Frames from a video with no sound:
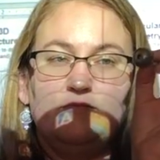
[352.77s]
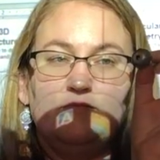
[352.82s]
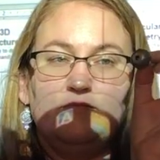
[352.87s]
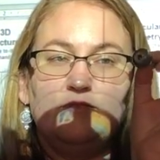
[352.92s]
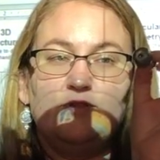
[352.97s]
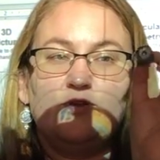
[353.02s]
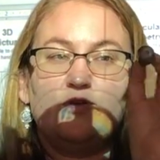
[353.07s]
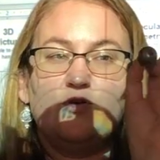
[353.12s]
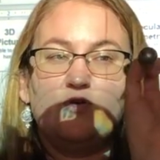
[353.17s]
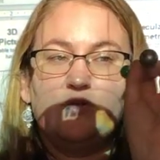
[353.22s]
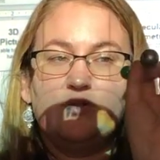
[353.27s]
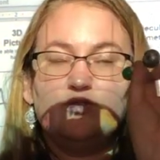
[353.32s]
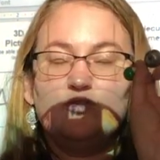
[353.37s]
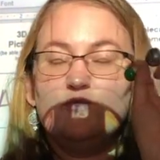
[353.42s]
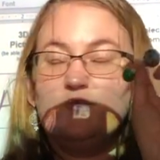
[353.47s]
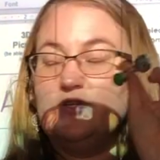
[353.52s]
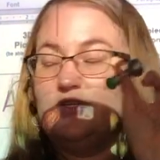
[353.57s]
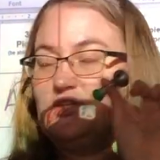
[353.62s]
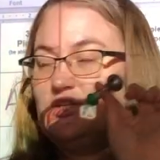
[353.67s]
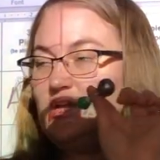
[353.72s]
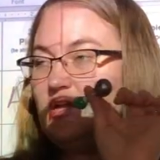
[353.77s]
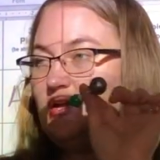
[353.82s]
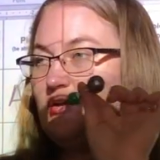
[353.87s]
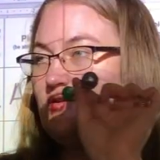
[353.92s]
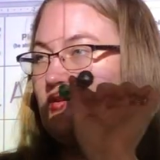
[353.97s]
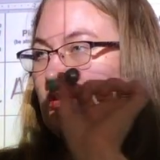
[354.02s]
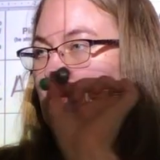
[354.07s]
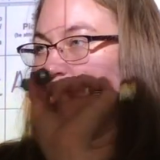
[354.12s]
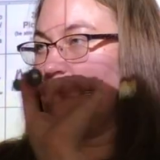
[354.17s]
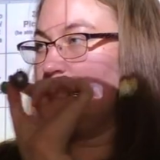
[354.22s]
they're going to be
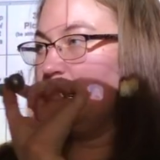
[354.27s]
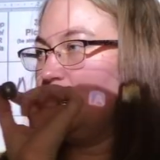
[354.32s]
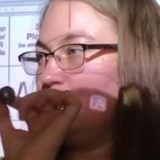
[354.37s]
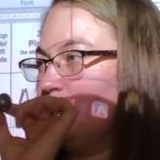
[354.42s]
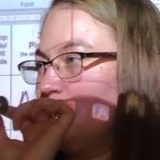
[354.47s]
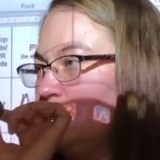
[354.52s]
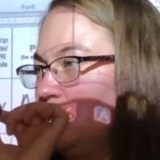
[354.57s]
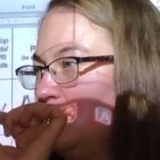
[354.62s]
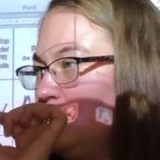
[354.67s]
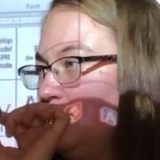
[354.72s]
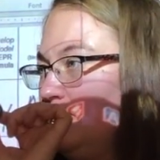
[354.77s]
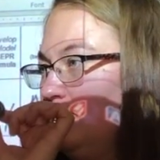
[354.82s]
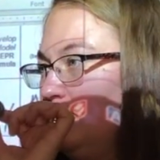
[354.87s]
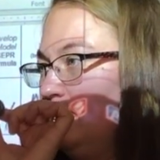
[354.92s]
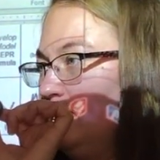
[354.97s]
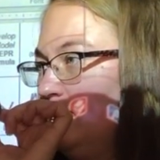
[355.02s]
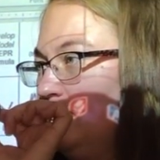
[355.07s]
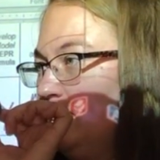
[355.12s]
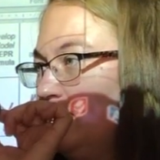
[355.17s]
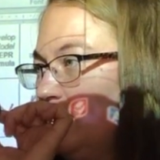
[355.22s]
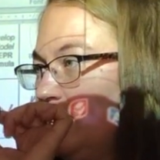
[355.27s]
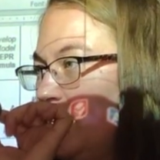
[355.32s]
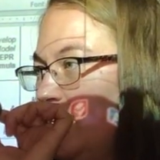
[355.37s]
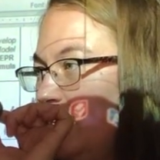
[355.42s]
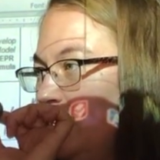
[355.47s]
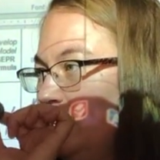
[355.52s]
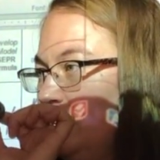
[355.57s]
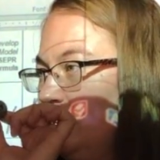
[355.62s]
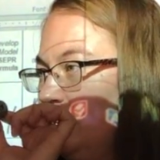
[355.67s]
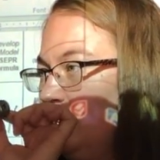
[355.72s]
shared unequally,
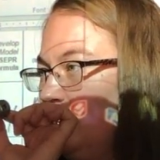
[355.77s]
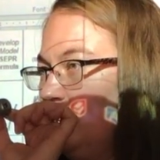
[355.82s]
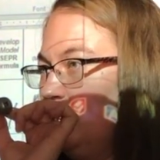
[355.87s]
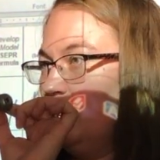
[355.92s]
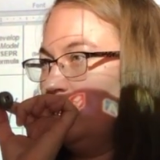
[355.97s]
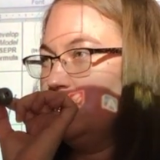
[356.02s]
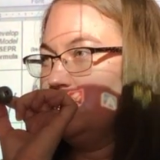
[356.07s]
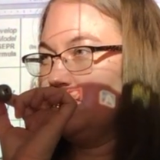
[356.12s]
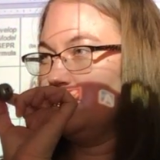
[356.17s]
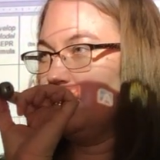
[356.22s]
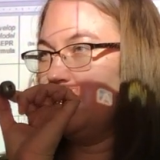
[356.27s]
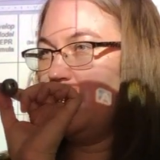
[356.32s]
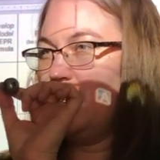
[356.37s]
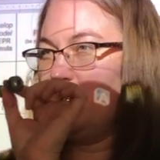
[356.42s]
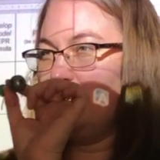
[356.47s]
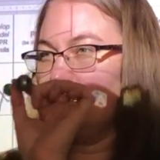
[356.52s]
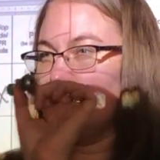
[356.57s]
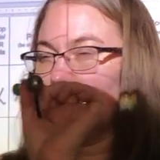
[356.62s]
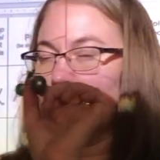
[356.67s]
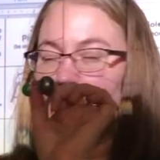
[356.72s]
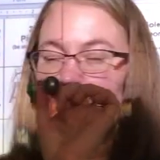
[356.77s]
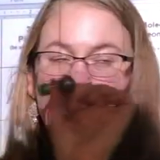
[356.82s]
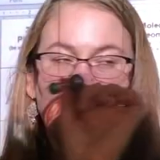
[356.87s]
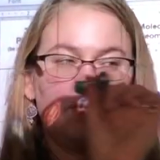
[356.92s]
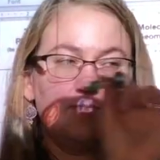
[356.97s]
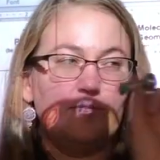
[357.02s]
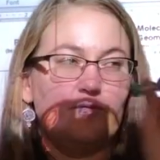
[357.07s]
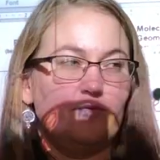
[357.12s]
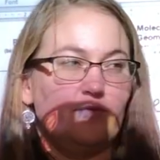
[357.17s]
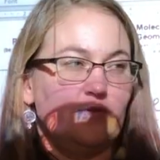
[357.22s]
right? One's going to have a stronger
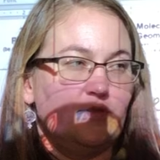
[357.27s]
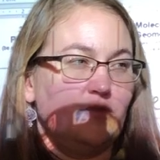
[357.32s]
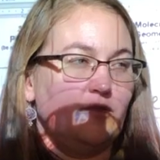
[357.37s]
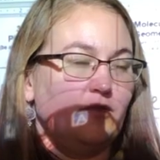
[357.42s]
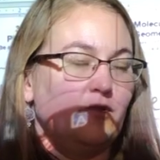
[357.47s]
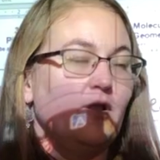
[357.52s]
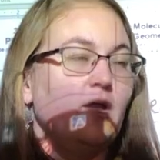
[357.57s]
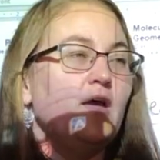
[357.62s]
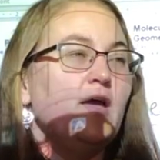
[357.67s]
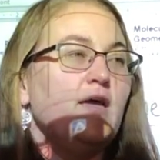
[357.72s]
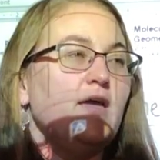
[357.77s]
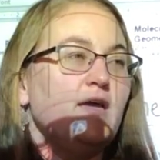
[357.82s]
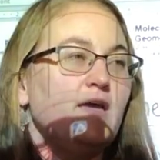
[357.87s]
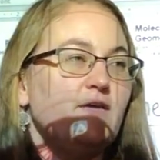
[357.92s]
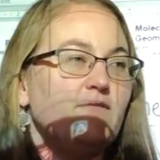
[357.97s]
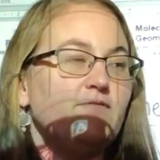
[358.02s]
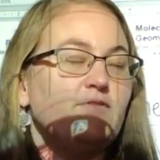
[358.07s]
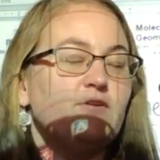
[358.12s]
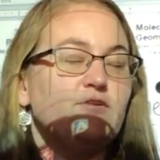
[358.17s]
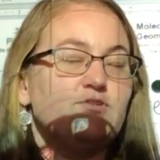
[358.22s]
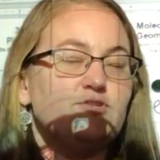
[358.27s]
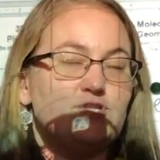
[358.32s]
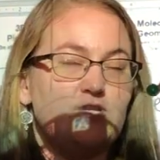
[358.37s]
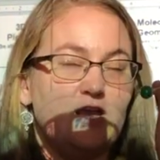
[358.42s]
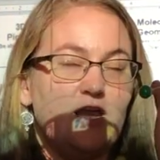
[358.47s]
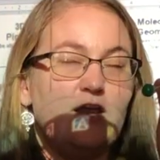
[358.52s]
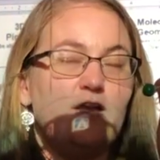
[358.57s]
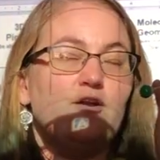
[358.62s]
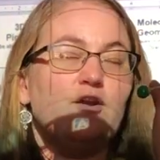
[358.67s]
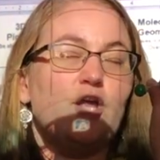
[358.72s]
pull than the other. If they're
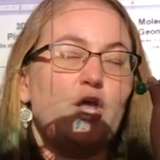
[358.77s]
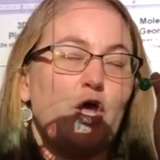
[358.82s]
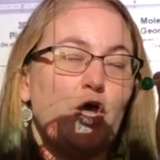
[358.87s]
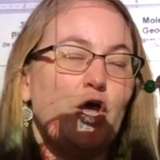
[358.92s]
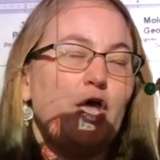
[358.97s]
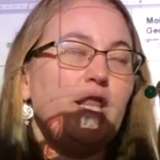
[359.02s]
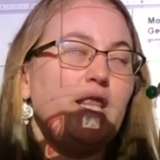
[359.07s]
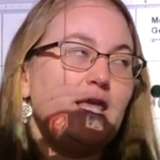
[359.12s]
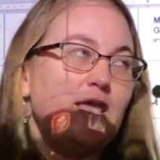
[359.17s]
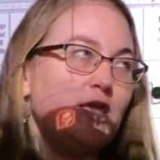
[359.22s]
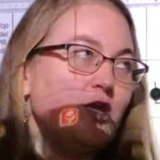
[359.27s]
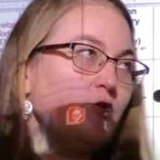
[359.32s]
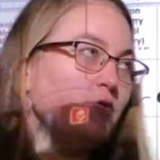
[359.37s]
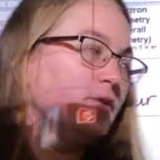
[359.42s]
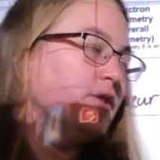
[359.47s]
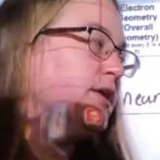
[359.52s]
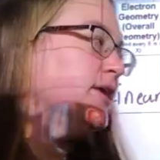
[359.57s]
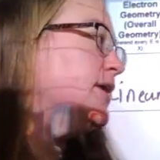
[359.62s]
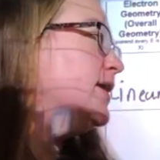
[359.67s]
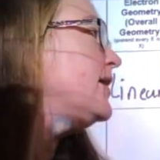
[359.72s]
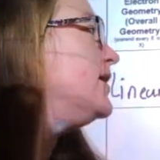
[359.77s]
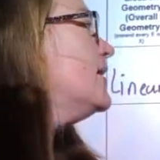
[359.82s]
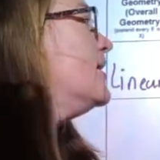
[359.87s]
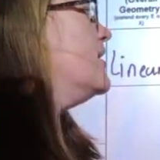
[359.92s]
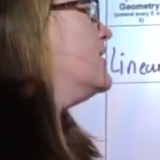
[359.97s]
shared unequally,